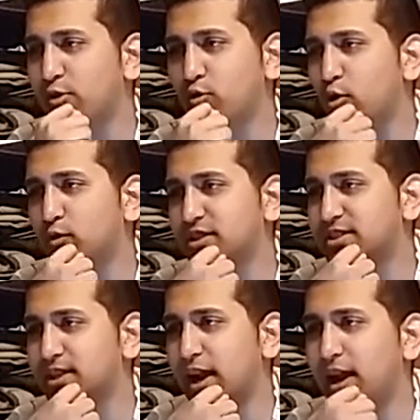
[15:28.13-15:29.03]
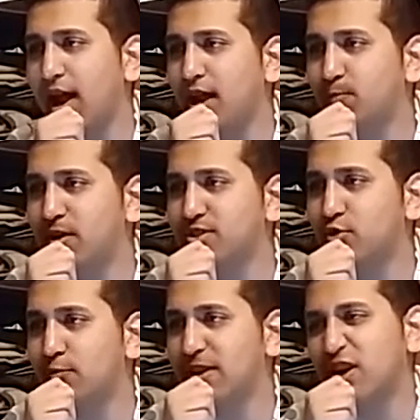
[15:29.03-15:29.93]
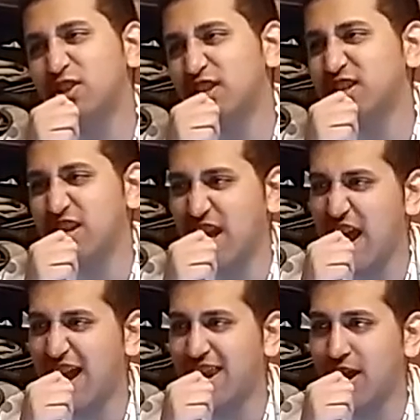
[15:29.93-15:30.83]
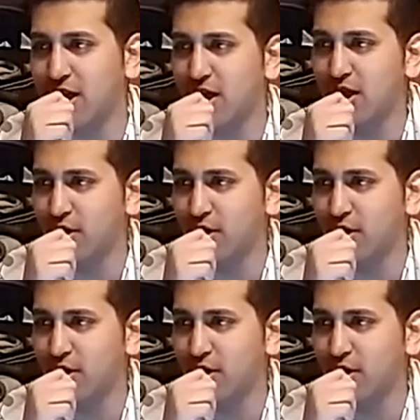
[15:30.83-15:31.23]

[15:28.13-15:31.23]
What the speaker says: I don't know what to say, like, but it's gonna be like such an early.